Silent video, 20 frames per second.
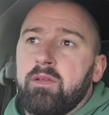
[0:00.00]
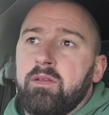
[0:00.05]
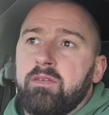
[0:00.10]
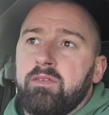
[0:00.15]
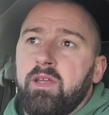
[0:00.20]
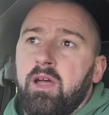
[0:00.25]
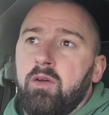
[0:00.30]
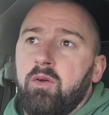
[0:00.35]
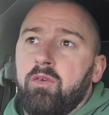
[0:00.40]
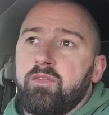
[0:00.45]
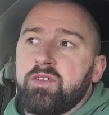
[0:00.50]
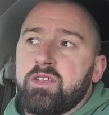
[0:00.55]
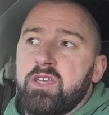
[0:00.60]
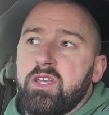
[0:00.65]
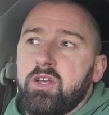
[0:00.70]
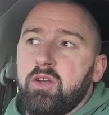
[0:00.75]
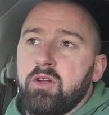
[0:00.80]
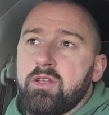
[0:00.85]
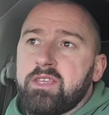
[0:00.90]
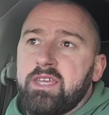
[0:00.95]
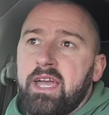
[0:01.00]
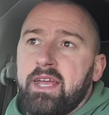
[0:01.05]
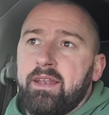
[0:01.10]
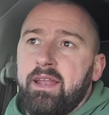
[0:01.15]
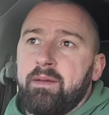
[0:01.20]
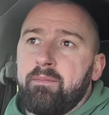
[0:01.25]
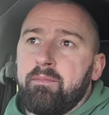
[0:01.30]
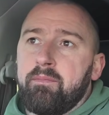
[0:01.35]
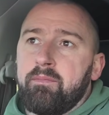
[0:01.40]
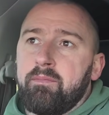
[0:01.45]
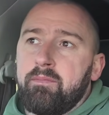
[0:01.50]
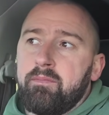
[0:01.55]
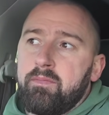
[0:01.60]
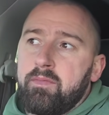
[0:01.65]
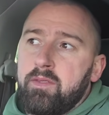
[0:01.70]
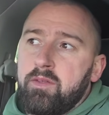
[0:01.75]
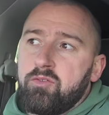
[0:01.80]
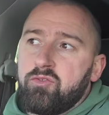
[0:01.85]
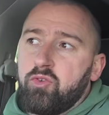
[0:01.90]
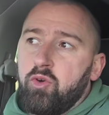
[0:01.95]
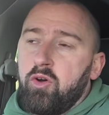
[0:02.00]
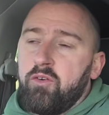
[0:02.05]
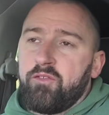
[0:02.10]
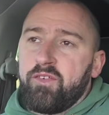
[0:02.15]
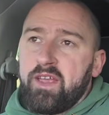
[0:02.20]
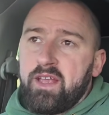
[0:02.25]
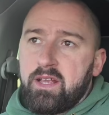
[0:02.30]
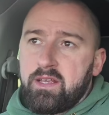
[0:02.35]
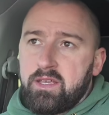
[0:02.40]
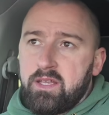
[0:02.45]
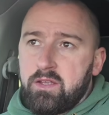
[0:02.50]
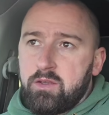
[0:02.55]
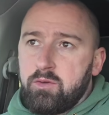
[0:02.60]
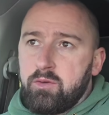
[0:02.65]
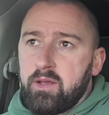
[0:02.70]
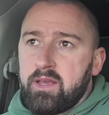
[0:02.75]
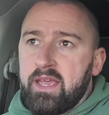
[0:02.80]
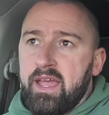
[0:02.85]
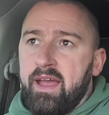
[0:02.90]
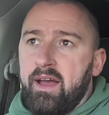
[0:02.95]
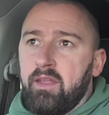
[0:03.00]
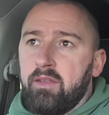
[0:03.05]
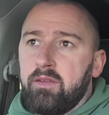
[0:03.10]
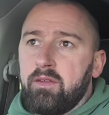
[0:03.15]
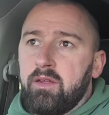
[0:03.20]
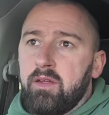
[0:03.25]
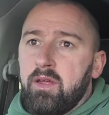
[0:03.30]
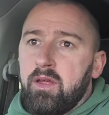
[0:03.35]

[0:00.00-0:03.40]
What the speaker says: So obviously you've got to take them sort of things into account.